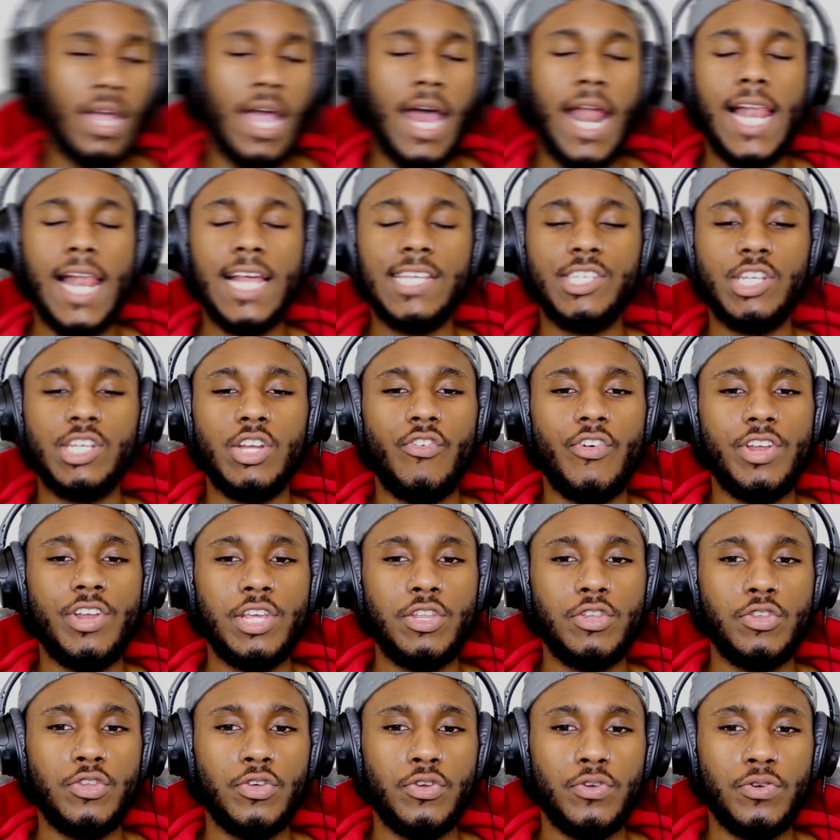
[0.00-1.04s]
Allison
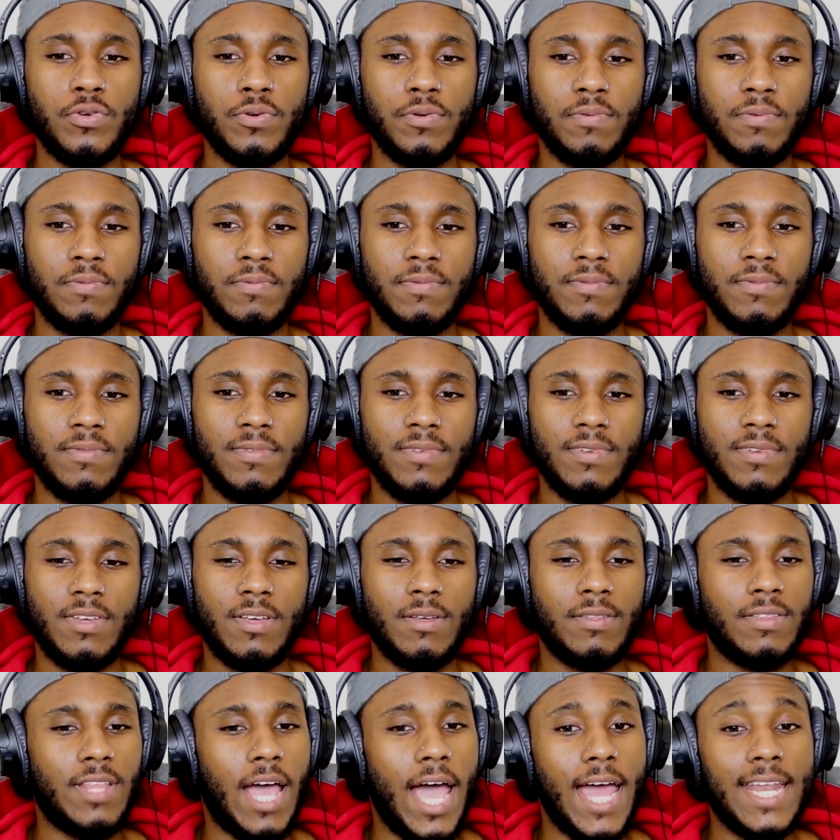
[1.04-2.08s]
already knew,
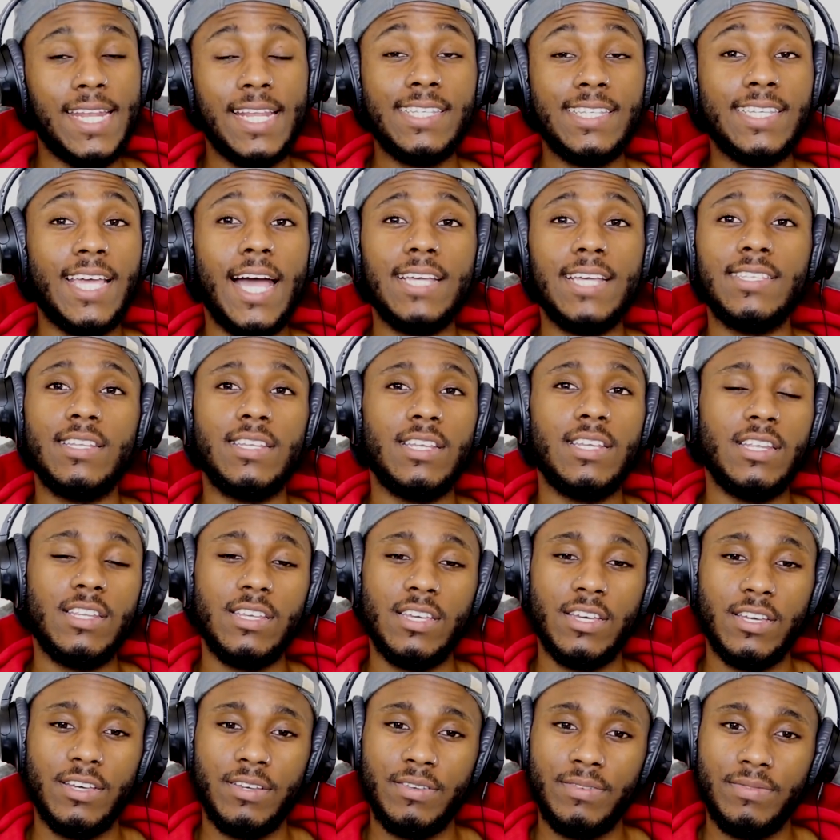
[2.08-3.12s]
and this guy's an
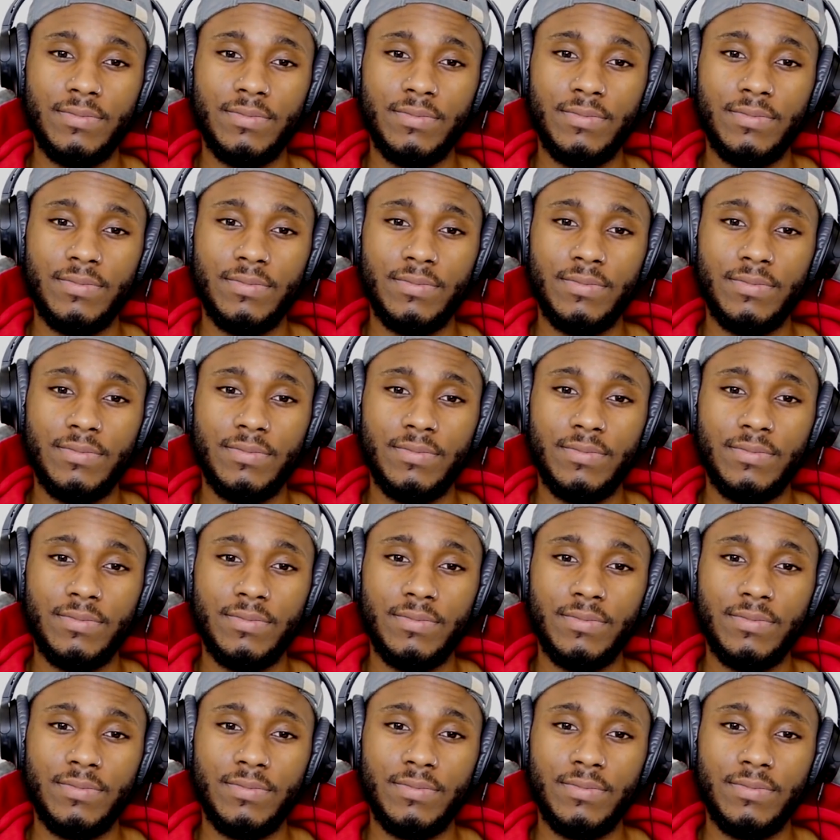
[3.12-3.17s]
idiot.